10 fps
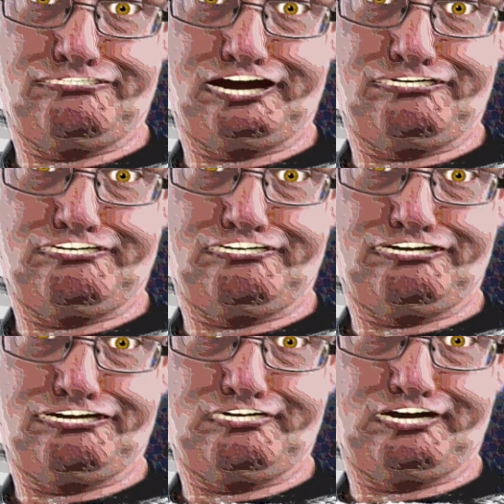sure
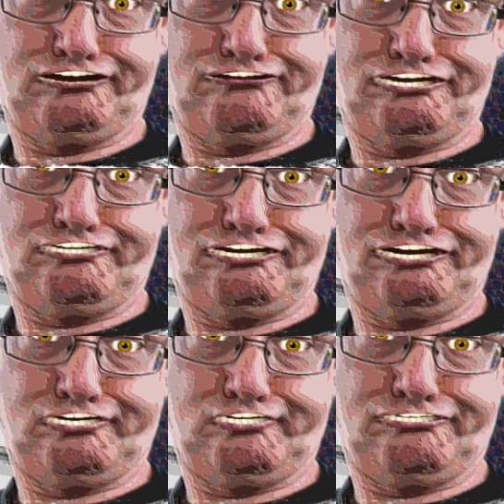made us all look
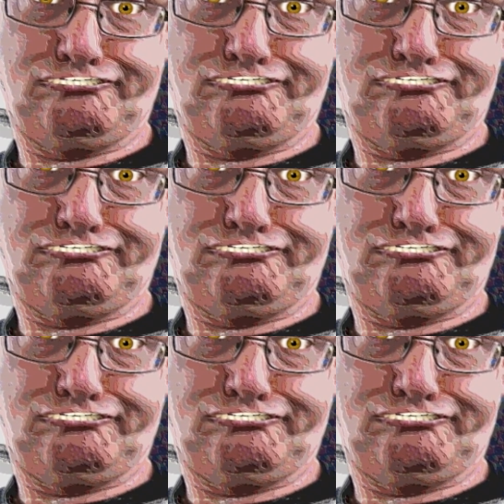dumb.